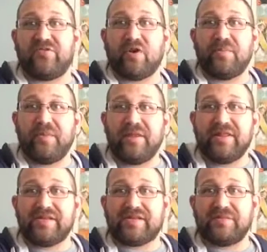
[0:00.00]
form,
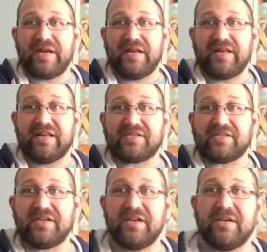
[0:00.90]
this is
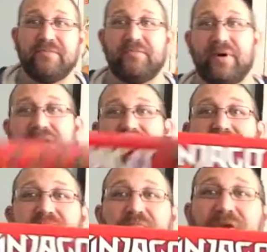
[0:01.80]
meaningless. But
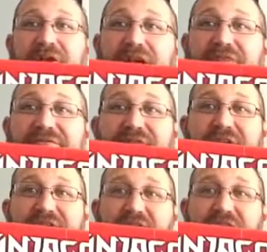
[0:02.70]
in real life,
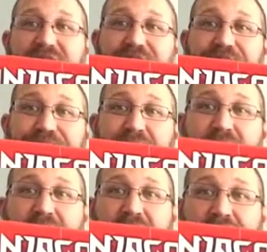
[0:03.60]
it's awesome
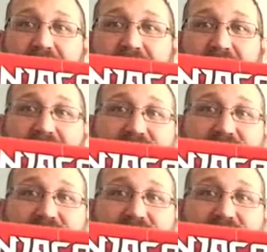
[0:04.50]
uh,